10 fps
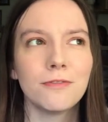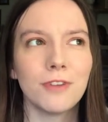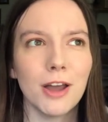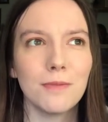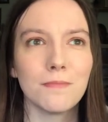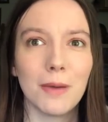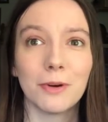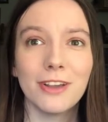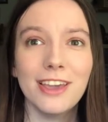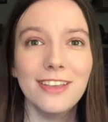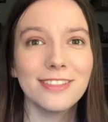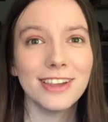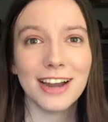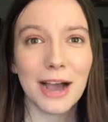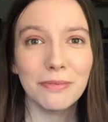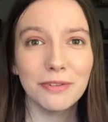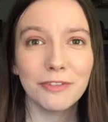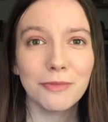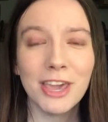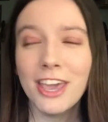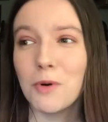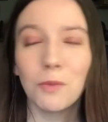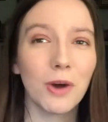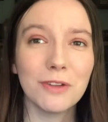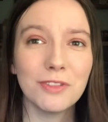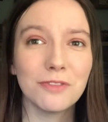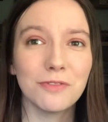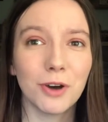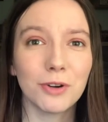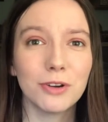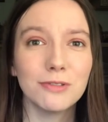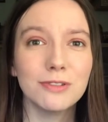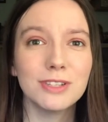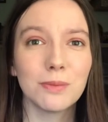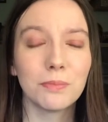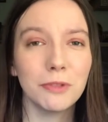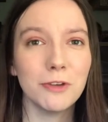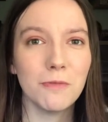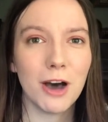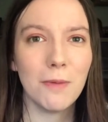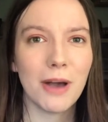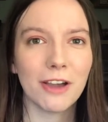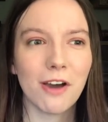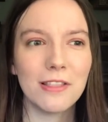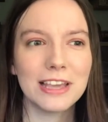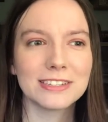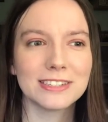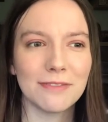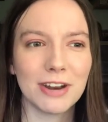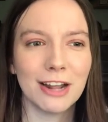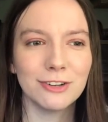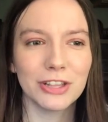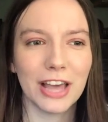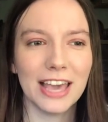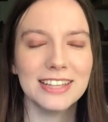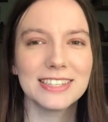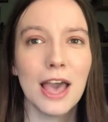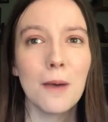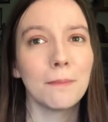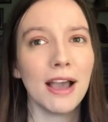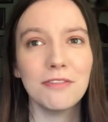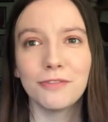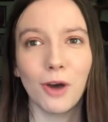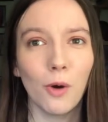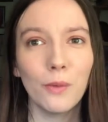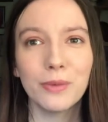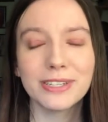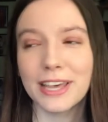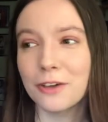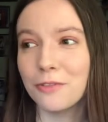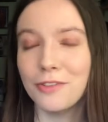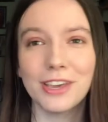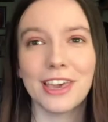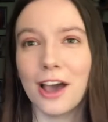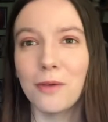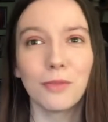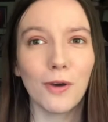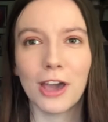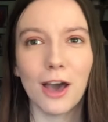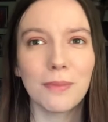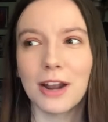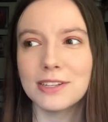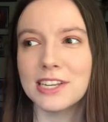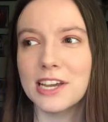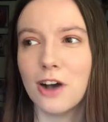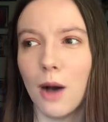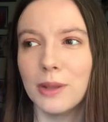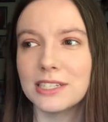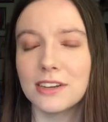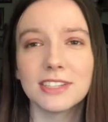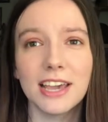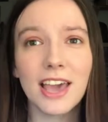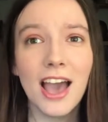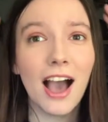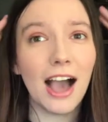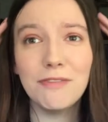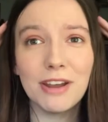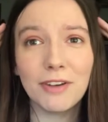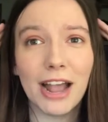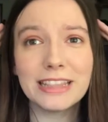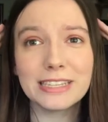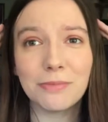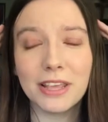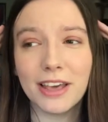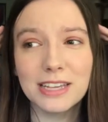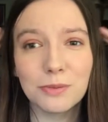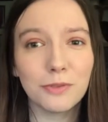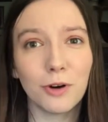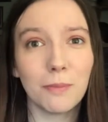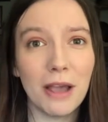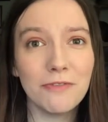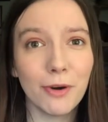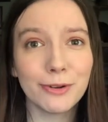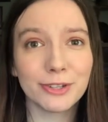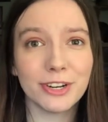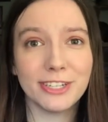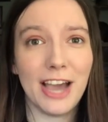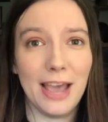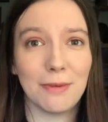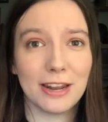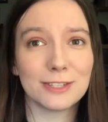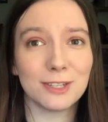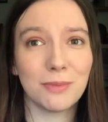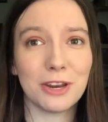fun memory that happened for me. One of the photos blew up. I got like 700 likes. My phone was like freaking out and blowing up, and I was getting comments, and I was like, I've never had this many likes before. My phone is gonna die. I'm getting so many